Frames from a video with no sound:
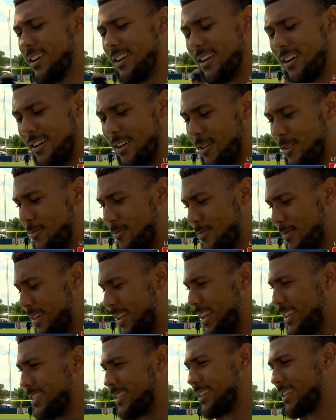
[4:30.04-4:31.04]
Um,
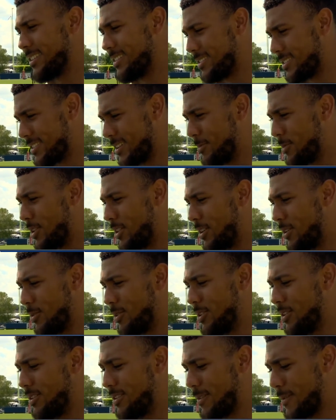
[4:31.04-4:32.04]
and I think it's coming along
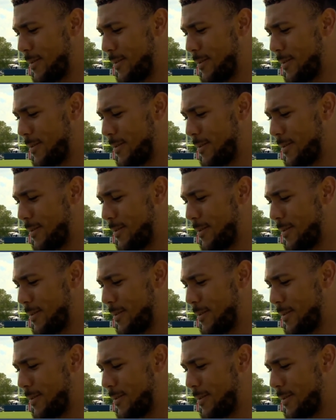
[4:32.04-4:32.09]
well